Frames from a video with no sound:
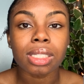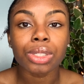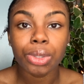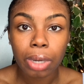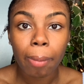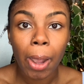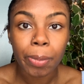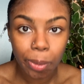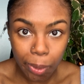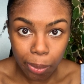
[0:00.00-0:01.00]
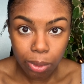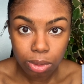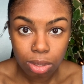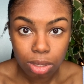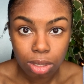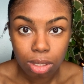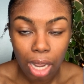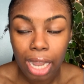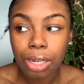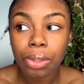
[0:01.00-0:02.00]
do not pop your pimples.
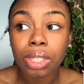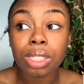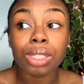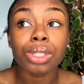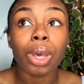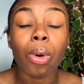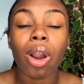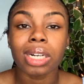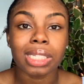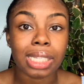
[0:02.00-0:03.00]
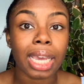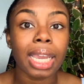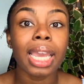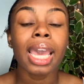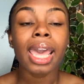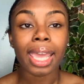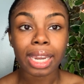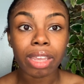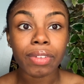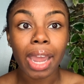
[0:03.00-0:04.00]
I know this is so hard to say, and
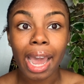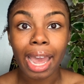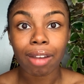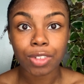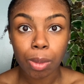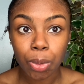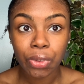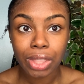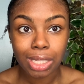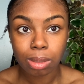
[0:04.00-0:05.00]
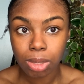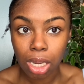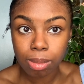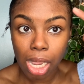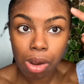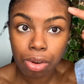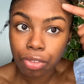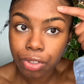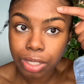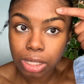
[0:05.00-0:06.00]
even I have trouble with this sometimes. I don't know
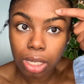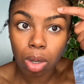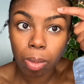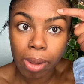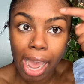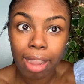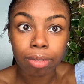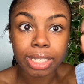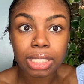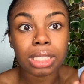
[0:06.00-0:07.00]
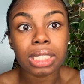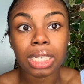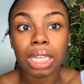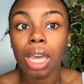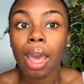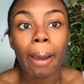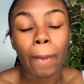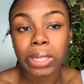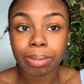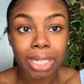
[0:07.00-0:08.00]
if you can tell, but I recently
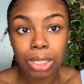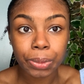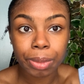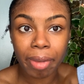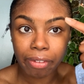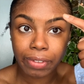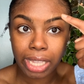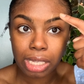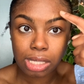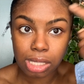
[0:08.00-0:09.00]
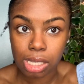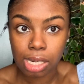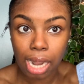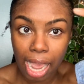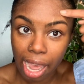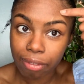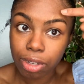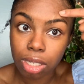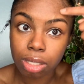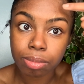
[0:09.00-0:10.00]
was messing with my face, and I have
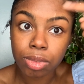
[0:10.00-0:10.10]
a